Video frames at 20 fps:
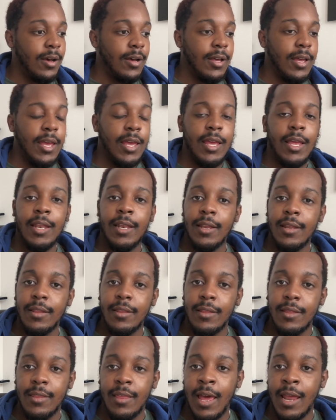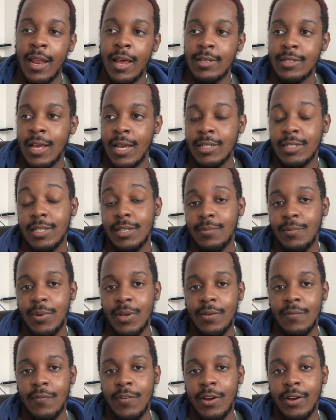And that has actually been
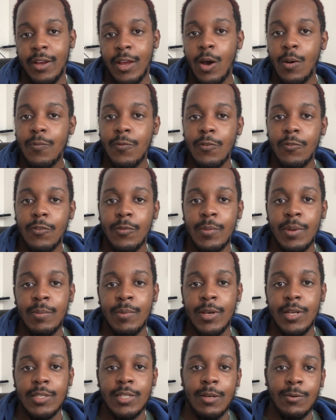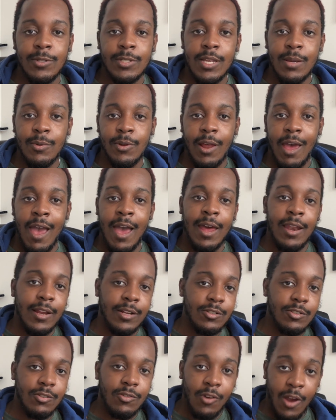very helpful for me because I was able to add extra
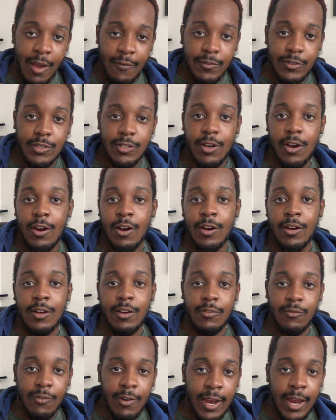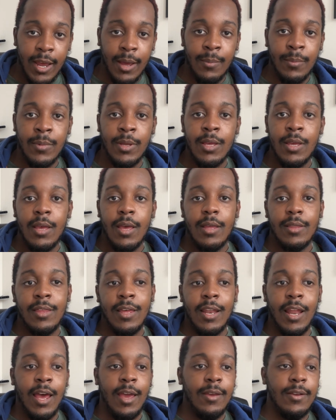graphics card and RAM that
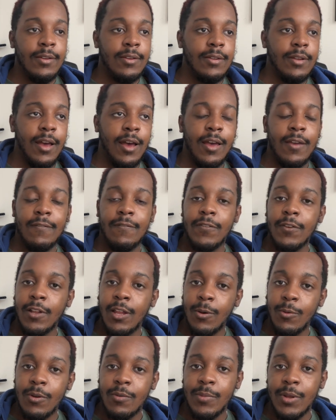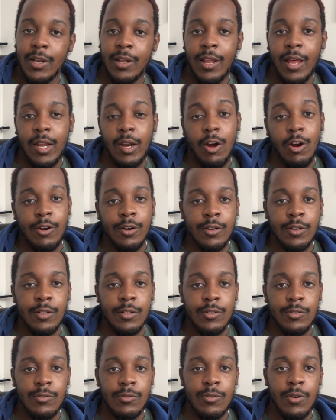I feel like would have been a lot harder to
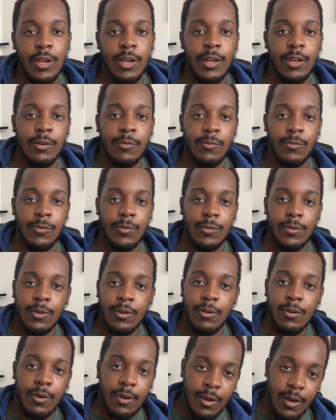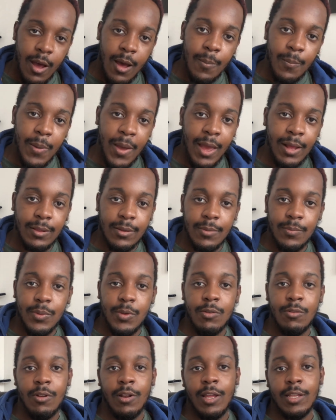do in a compact
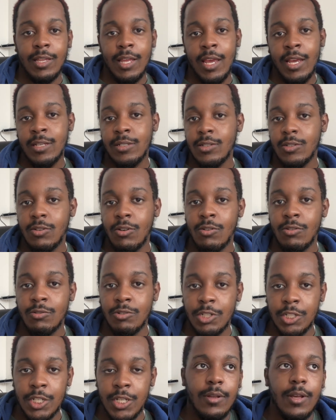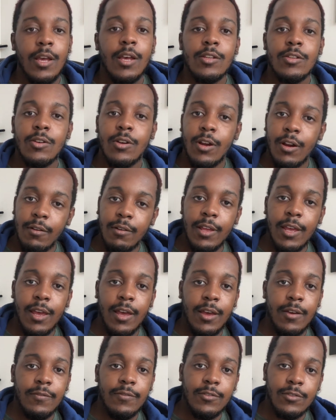computer like the Asus ROG. So currently I
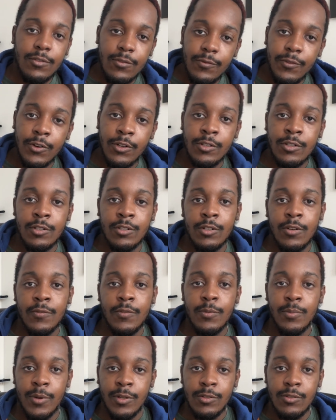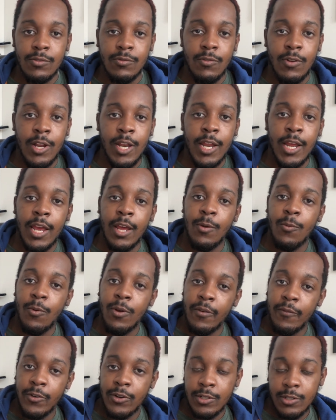have 2 versions of Ubuntu running and 1
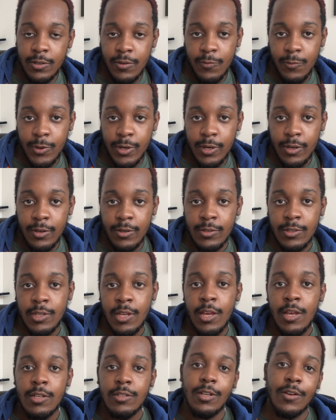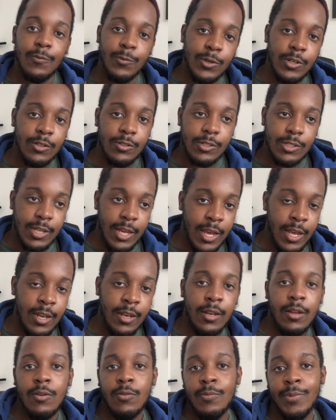version of Windows. So I have Windows 10,
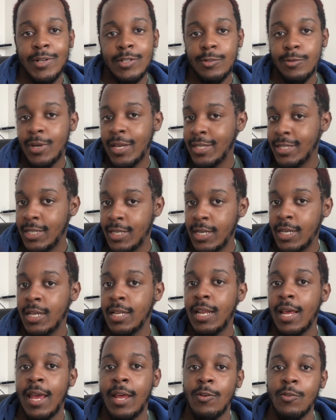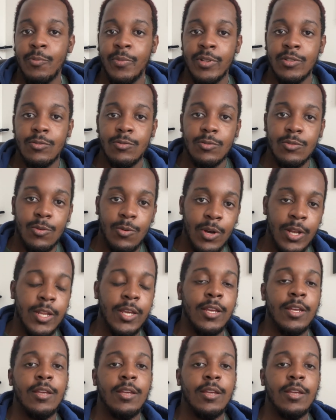Ubuntu 18, and Ubuntu 20.